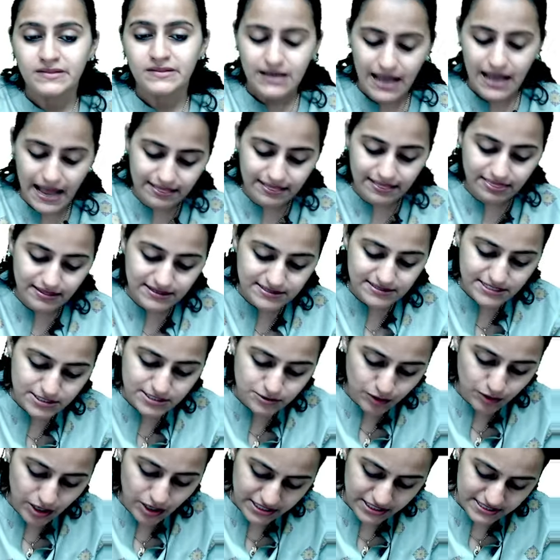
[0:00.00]
And this is
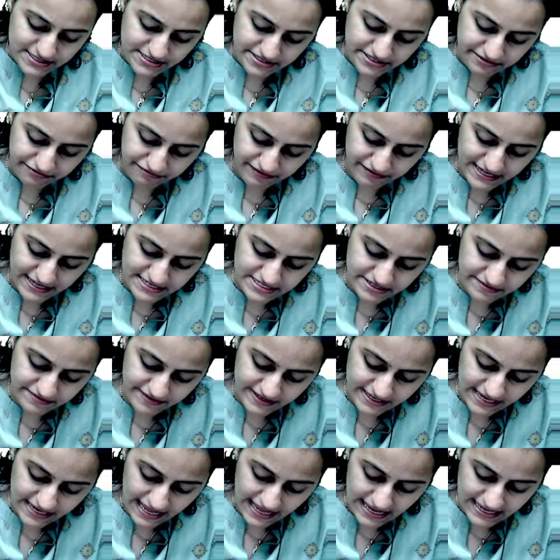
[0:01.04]
what is defective
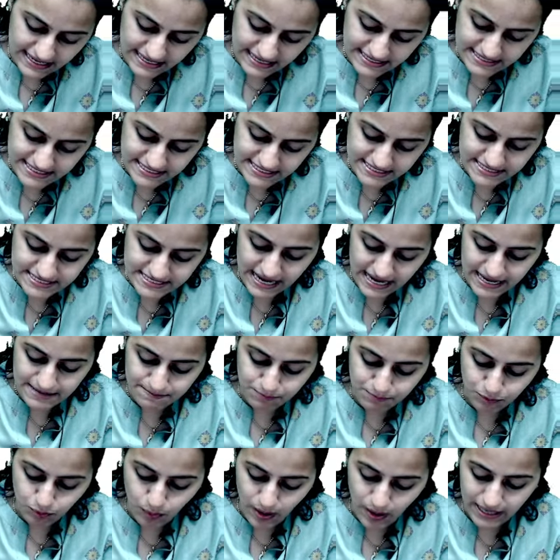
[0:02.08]
in LAD type
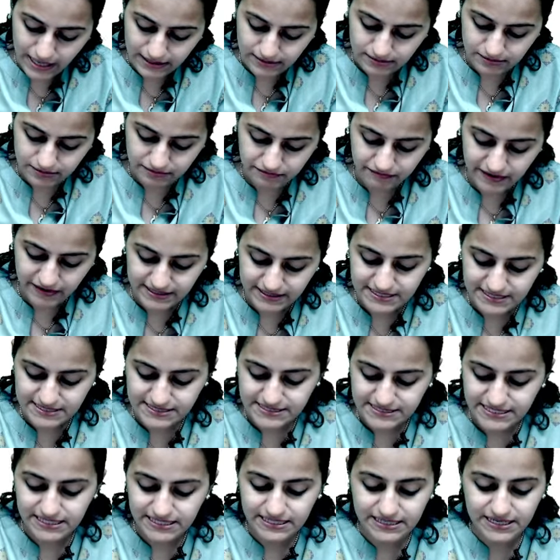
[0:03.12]
1, where there is
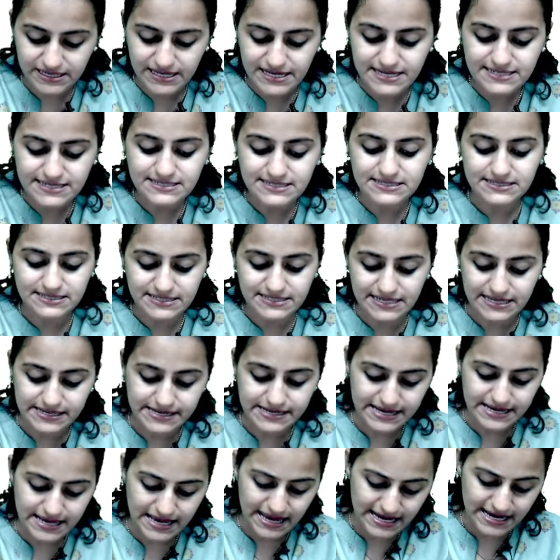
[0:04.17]
decreased
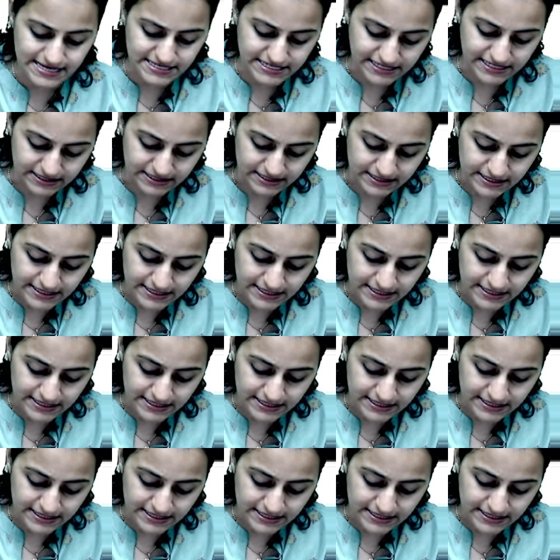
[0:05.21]
CD18.